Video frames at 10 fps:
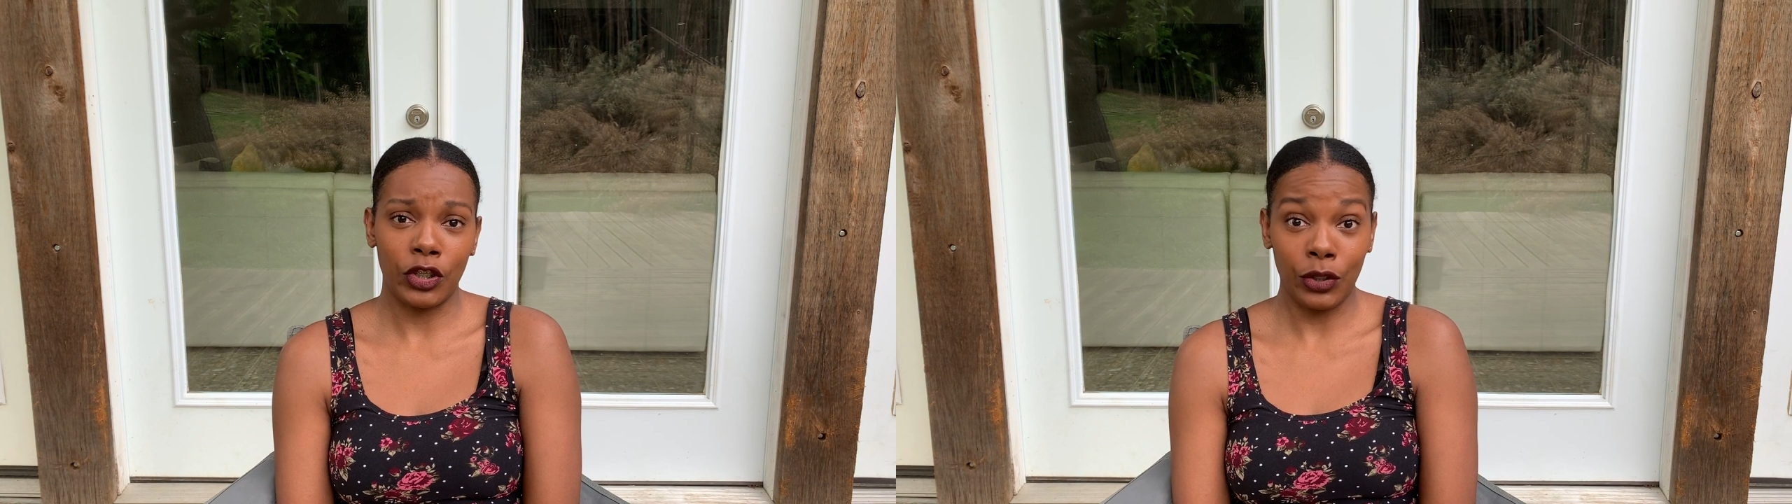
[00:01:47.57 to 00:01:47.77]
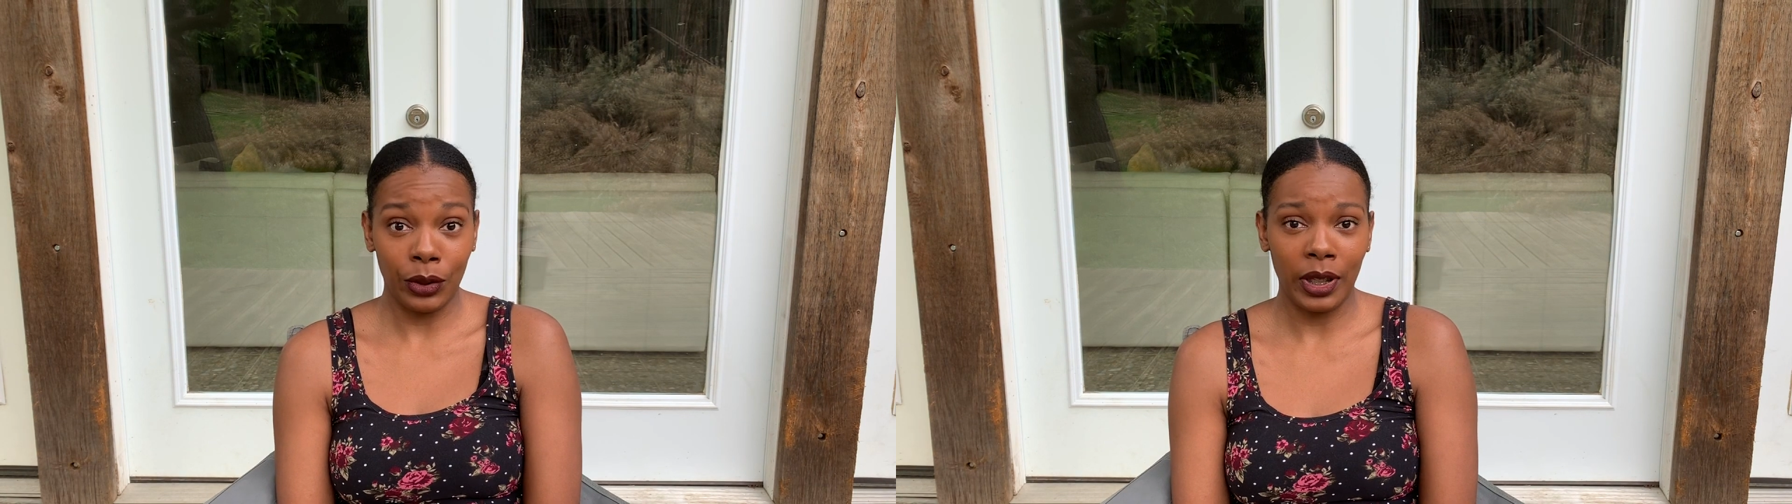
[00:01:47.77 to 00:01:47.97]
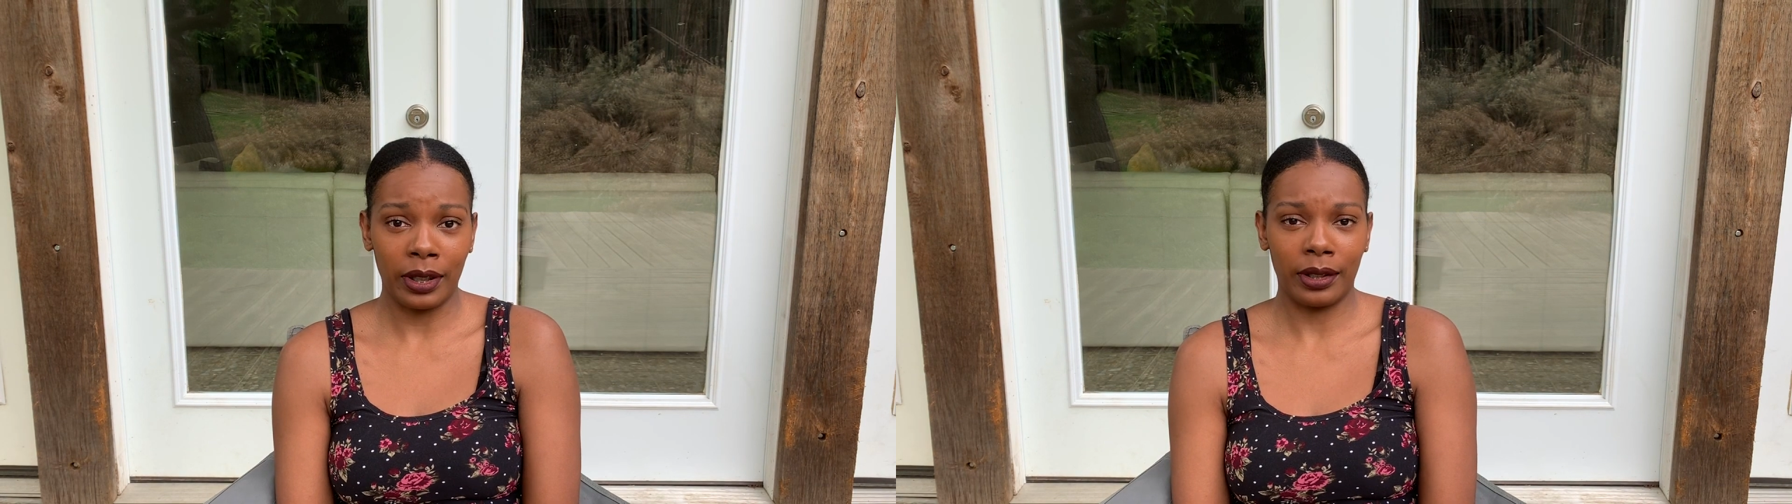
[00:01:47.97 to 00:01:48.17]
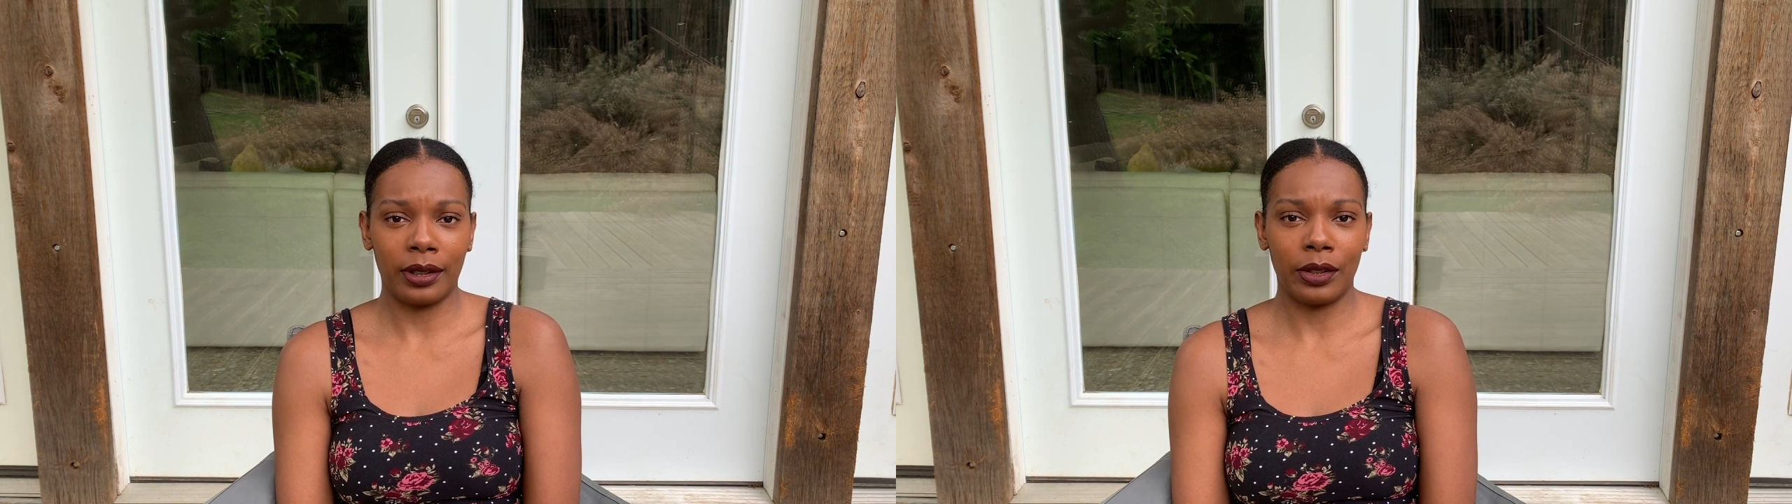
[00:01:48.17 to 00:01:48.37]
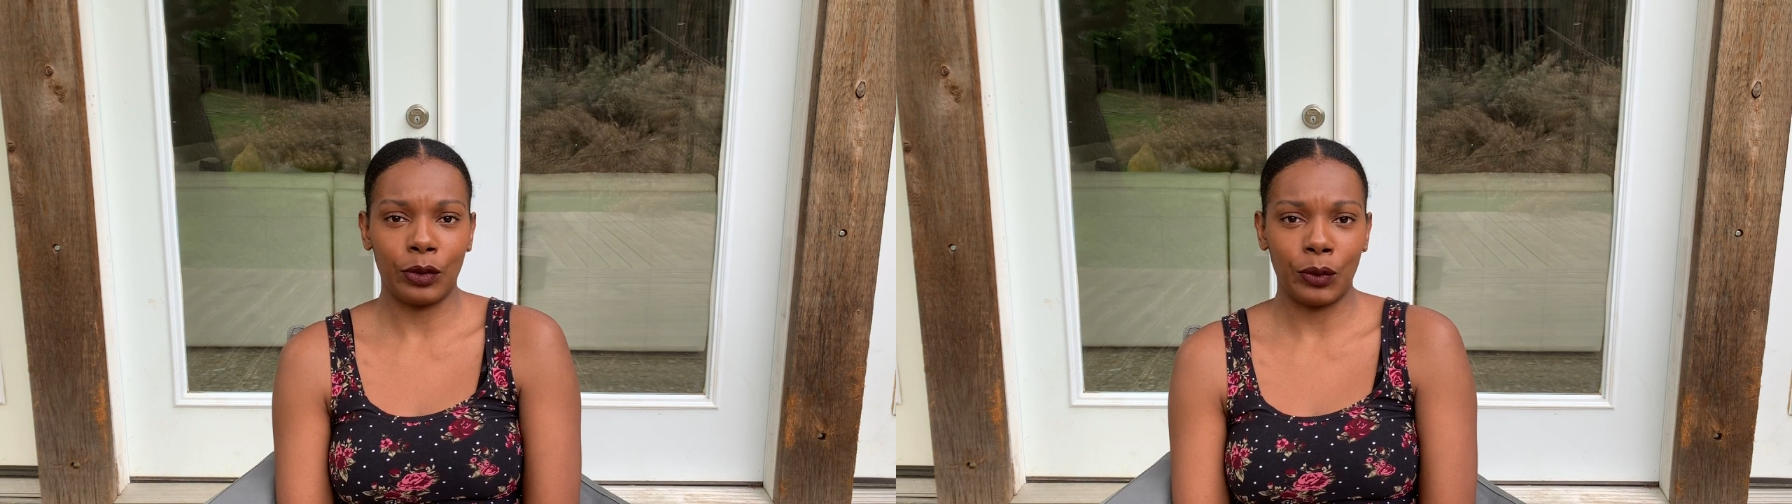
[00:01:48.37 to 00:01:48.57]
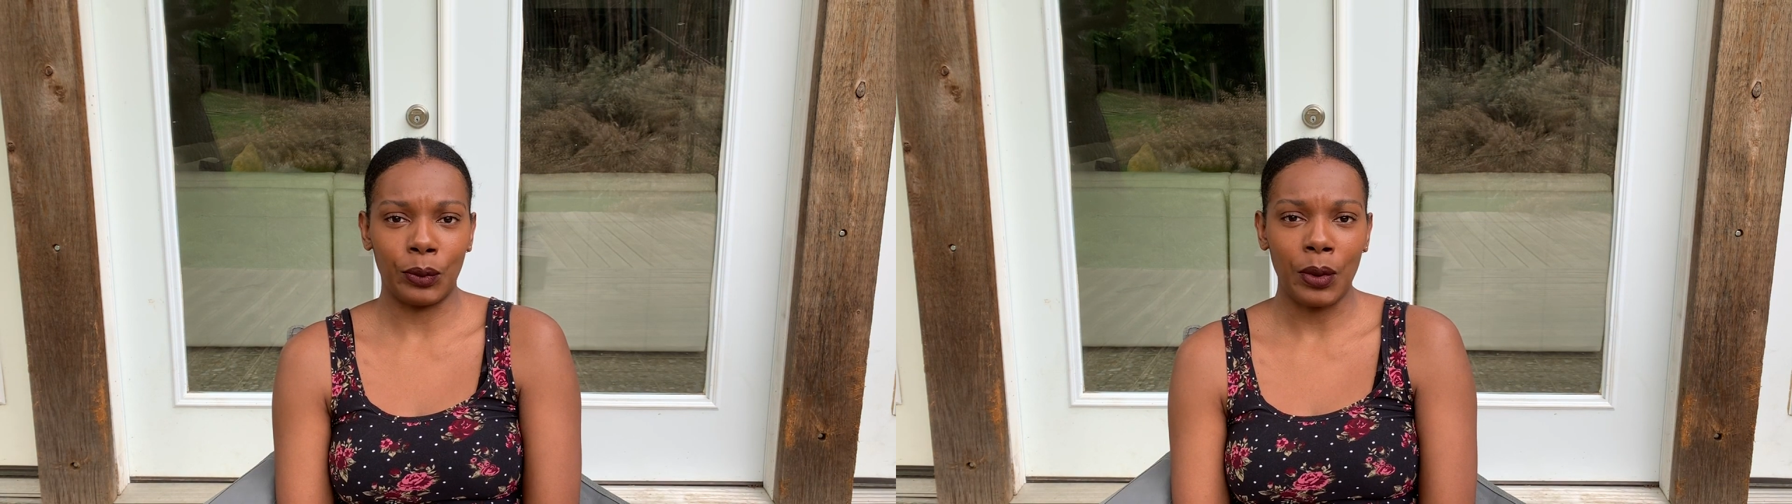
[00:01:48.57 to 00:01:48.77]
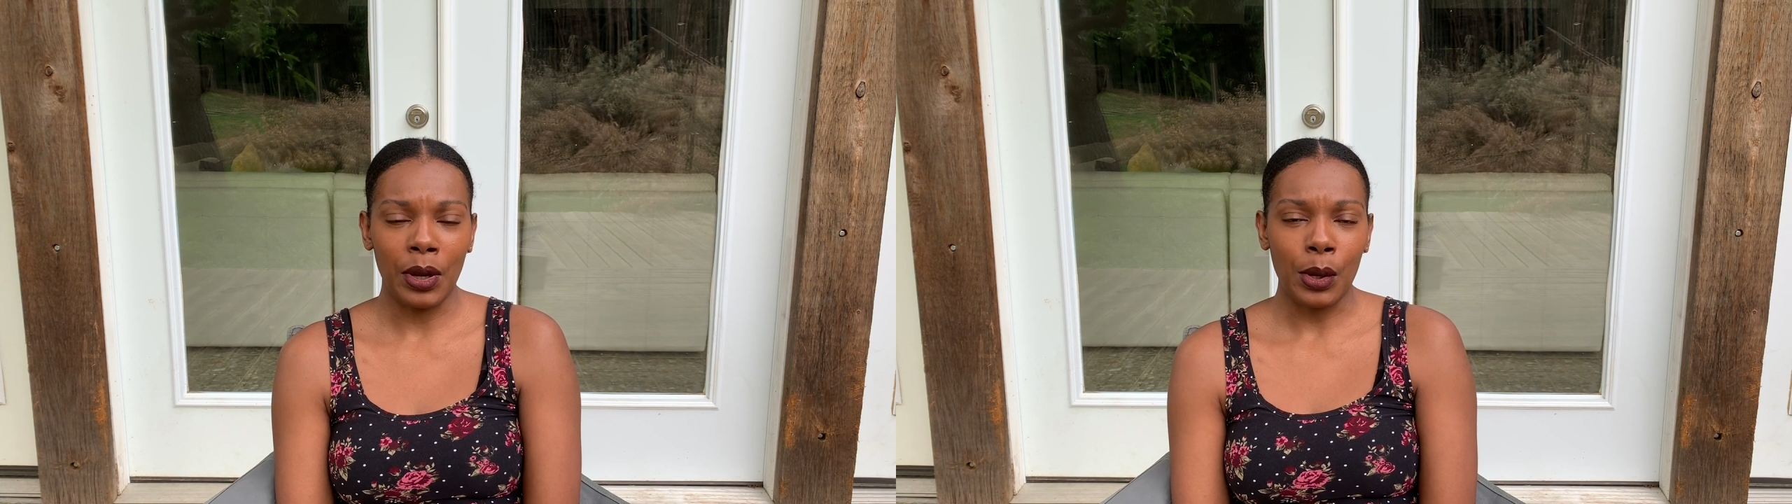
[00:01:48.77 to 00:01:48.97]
do this, to